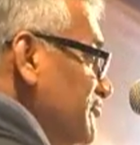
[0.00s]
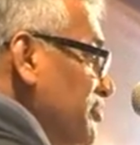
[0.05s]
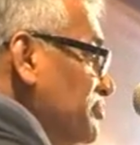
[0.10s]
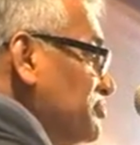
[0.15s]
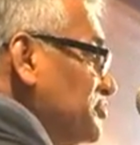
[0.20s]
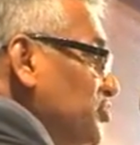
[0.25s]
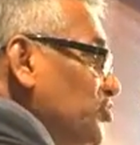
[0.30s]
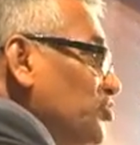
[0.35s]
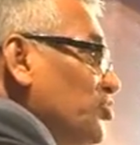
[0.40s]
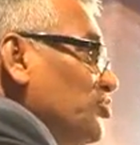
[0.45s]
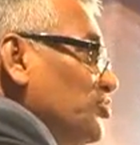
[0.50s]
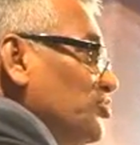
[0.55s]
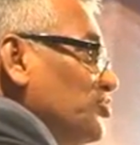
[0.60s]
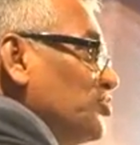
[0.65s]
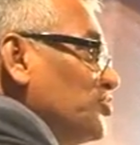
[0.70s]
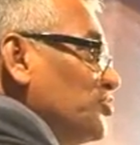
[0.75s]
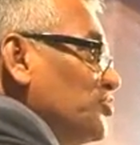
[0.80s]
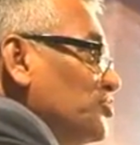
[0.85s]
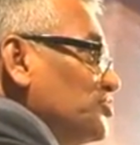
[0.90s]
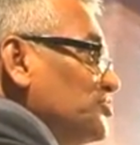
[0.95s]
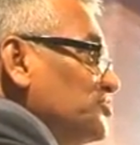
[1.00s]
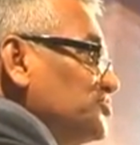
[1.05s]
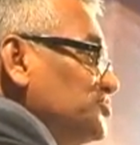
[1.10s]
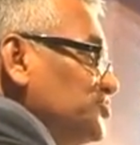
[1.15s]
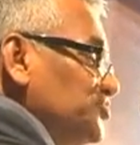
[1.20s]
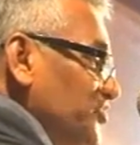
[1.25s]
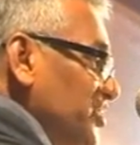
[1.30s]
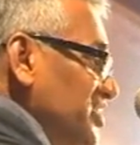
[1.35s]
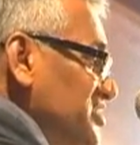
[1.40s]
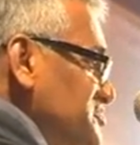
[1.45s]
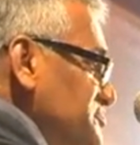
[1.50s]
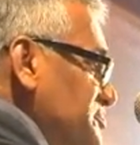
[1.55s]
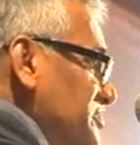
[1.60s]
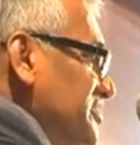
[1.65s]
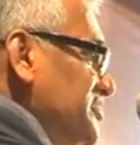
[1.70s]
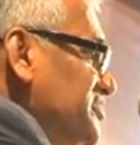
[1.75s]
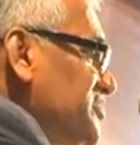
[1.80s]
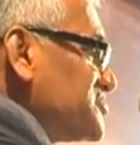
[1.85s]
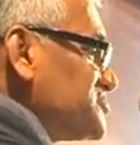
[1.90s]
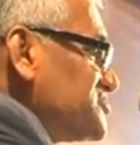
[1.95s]
live up to your
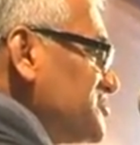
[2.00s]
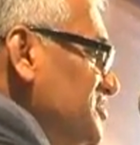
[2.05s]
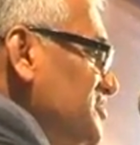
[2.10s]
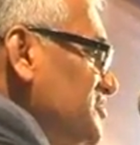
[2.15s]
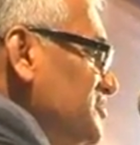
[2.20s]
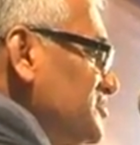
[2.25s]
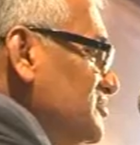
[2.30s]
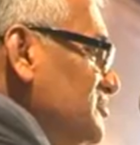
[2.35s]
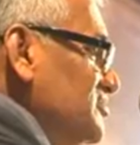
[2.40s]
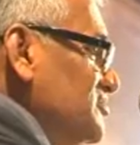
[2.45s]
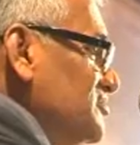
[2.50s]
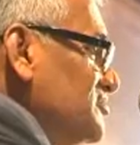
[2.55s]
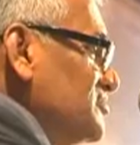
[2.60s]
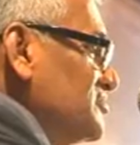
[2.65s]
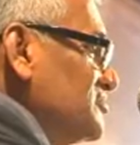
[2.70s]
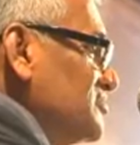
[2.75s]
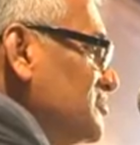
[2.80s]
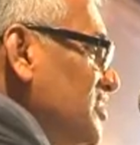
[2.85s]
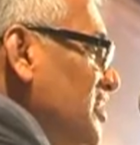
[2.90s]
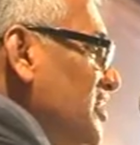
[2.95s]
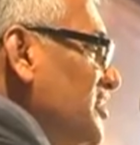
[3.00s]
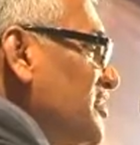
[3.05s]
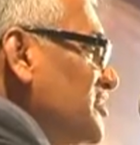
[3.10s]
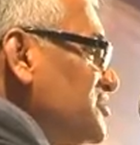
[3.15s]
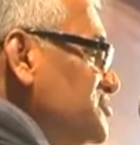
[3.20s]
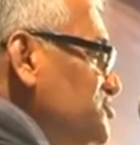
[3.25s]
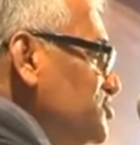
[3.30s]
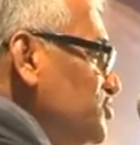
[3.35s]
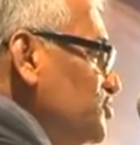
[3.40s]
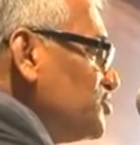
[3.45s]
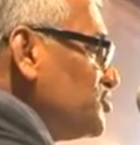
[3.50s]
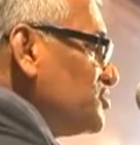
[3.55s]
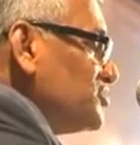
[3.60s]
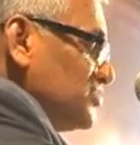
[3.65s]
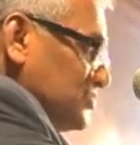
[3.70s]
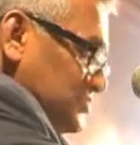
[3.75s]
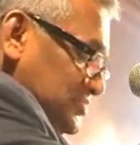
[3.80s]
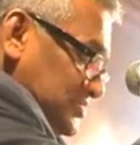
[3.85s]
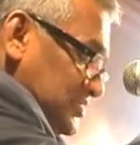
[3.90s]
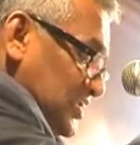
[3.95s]
expectation and
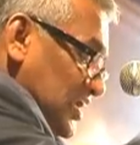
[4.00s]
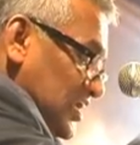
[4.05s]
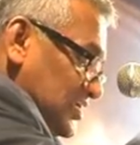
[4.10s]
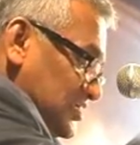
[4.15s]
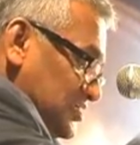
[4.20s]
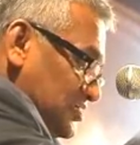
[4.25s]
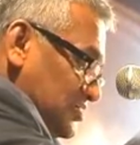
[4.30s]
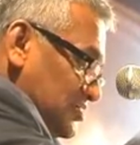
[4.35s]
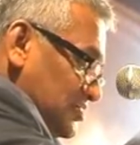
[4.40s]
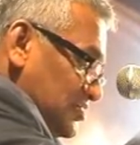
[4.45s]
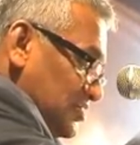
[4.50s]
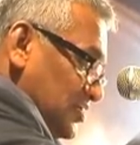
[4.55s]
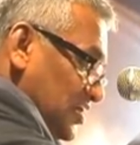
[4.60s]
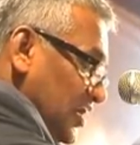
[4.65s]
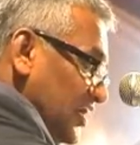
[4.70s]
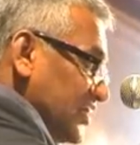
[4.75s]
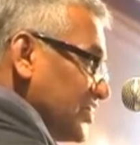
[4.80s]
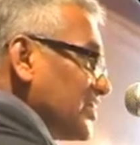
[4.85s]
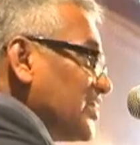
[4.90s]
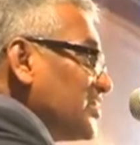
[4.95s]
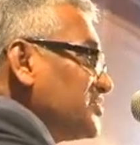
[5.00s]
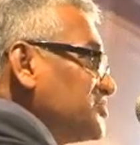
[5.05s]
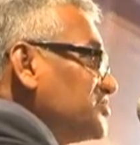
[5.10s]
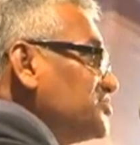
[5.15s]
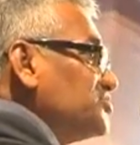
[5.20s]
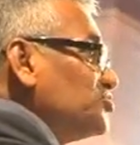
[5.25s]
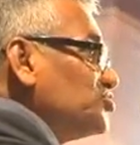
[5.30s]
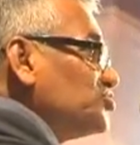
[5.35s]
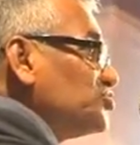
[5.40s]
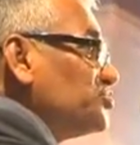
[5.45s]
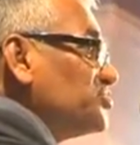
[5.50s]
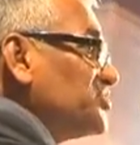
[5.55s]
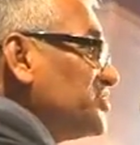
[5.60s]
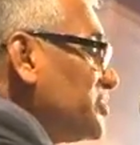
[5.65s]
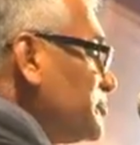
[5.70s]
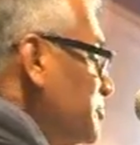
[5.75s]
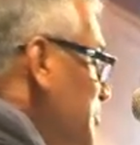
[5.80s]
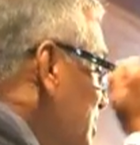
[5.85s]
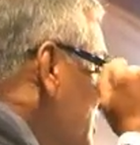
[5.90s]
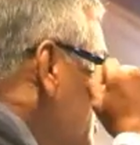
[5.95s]
ensure that I continue to be
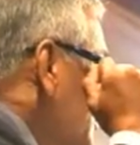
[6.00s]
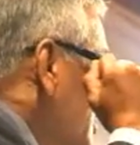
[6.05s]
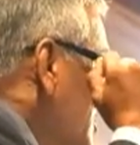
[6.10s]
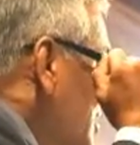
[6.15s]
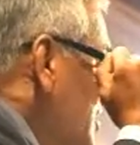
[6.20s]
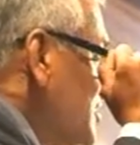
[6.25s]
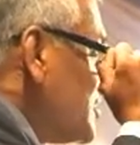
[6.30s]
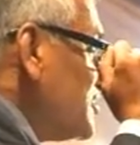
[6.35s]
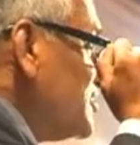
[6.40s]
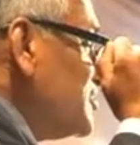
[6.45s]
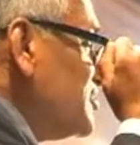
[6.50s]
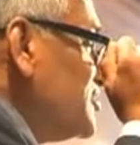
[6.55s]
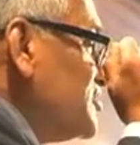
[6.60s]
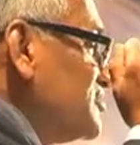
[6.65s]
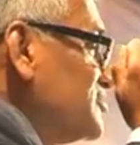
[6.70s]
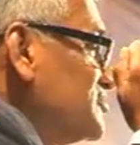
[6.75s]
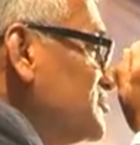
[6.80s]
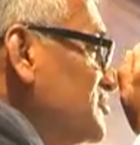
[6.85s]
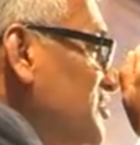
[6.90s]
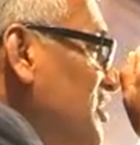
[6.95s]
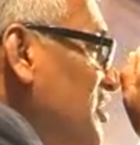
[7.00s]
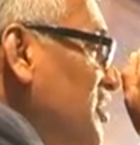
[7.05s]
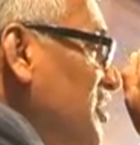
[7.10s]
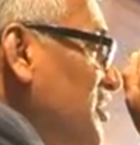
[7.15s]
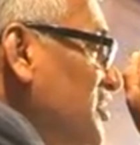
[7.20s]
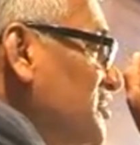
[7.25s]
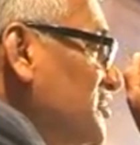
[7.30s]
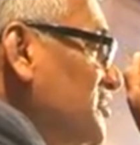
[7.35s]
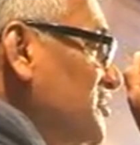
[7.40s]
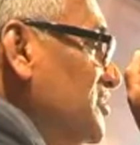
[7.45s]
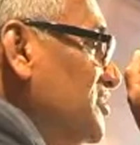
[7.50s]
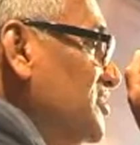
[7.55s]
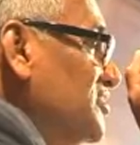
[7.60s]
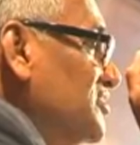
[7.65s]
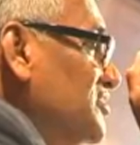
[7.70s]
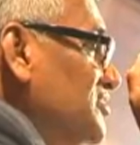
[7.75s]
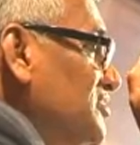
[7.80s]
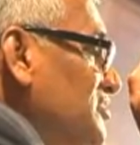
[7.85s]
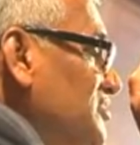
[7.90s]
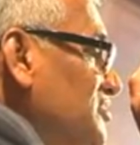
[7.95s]
a partner, and I
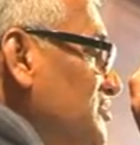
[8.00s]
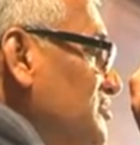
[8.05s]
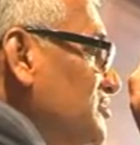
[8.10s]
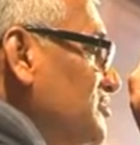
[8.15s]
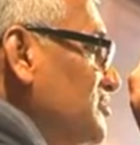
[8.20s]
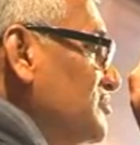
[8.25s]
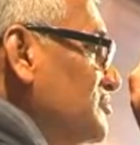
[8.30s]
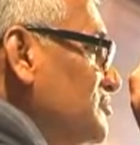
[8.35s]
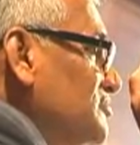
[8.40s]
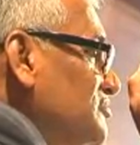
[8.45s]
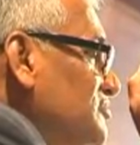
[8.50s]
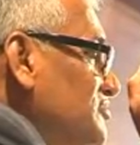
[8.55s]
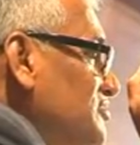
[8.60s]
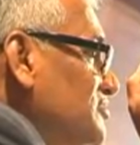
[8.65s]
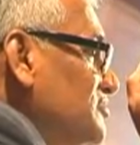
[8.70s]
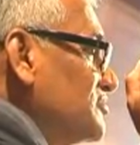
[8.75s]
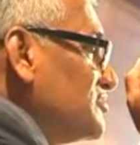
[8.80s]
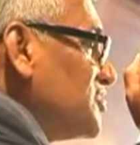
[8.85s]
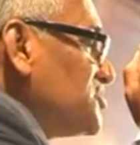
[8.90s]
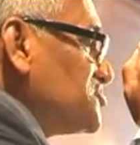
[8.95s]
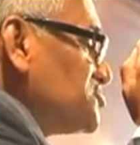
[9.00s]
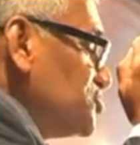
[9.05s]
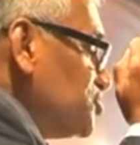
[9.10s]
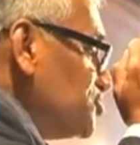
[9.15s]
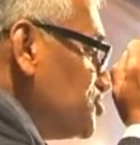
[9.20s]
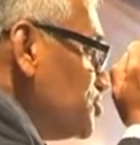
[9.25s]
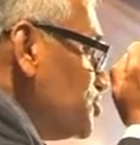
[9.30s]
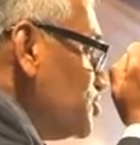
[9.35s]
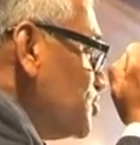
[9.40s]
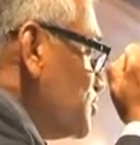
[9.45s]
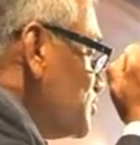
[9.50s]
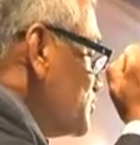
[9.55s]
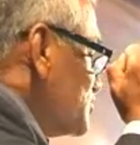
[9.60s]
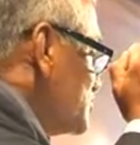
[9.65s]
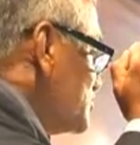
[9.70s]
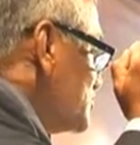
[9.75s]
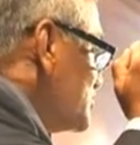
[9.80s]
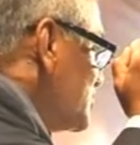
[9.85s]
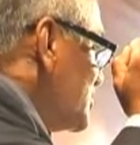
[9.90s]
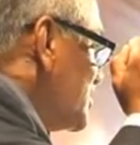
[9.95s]
assure you,
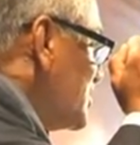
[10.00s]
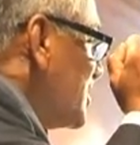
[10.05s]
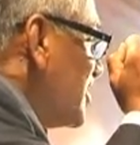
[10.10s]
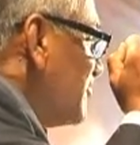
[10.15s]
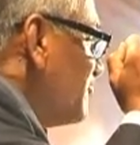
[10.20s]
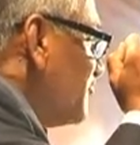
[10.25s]
in